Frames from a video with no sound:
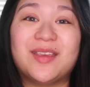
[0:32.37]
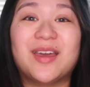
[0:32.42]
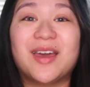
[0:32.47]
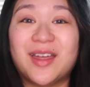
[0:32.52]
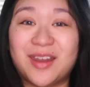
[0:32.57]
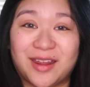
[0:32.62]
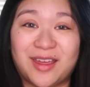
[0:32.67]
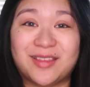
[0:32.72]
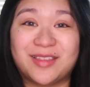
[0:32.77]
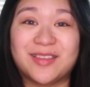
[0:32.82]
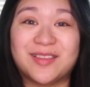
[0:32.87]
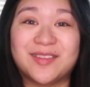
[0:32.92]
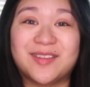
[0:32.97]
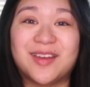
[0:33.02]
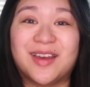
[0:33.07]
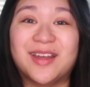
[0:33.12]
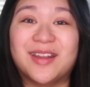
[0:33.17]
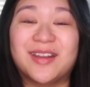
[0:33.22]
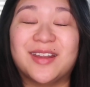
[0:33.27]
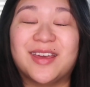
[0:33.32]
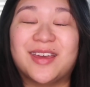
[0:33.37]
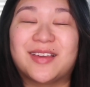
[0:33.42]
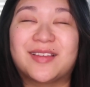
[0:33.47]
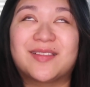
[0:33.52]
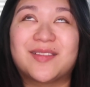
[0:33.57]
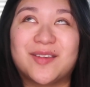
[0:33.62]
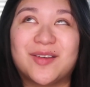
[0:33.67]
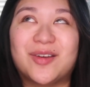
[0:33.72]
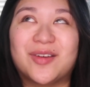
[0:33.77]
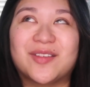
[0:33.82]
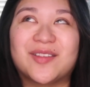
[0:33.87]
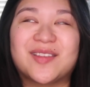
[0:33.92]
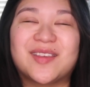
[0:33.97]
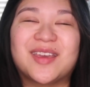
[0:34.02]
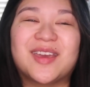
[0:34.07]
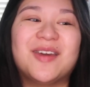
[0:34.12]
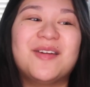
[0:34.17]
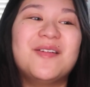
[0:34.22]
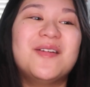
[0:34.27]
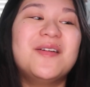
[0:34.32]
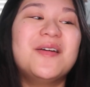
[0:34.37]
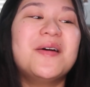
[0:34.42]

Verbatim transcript: I gotta get this done, like, seriously.